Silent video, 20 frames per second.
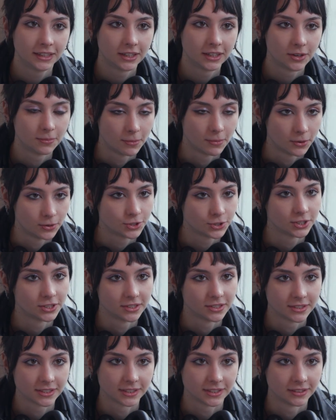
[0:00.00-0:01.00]

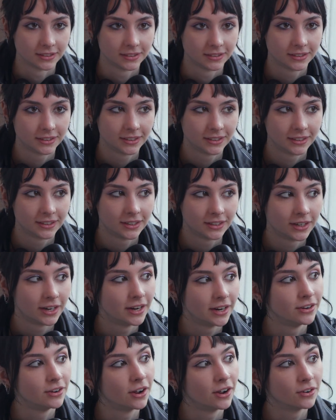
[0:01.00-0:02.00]
emotions,
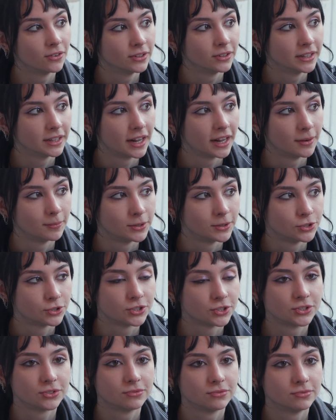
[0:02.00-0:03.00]
and not only that, but
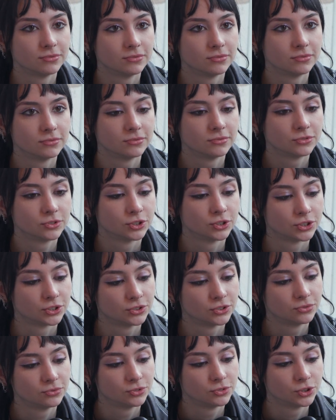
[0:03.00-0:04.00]
just
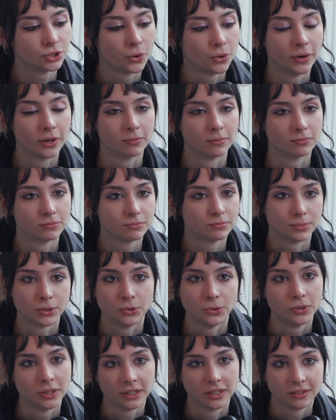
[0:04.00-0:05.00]
showing
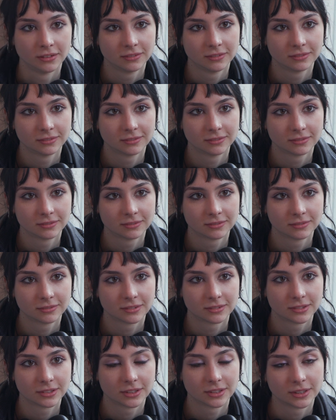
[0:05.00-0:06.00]
beauty.
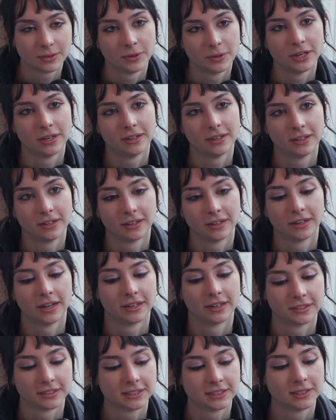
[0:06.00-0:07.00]
I mean, at its